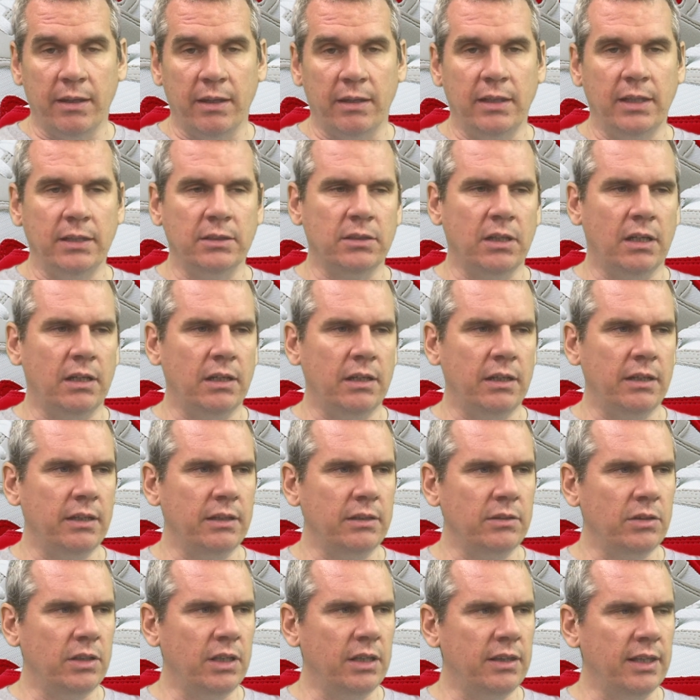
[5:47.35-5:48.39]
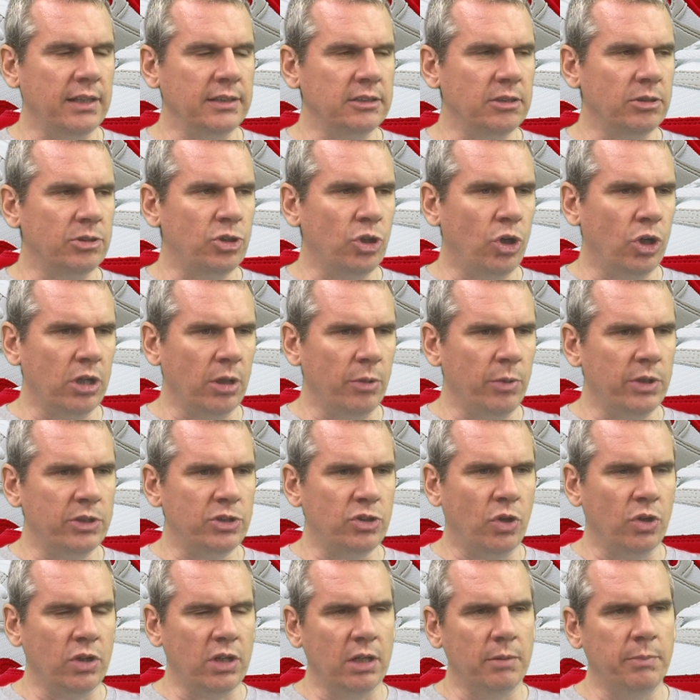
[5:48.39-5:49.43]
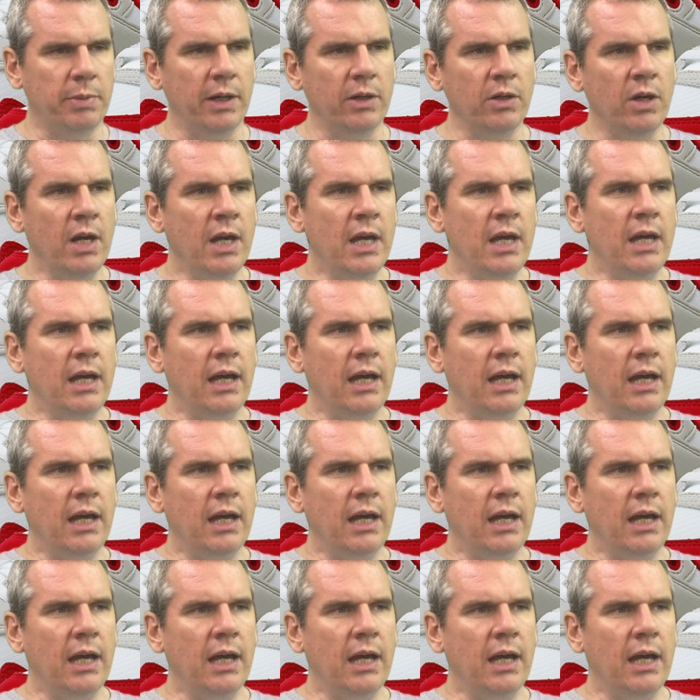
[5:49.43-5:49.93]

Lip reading: These are the things we're talking about.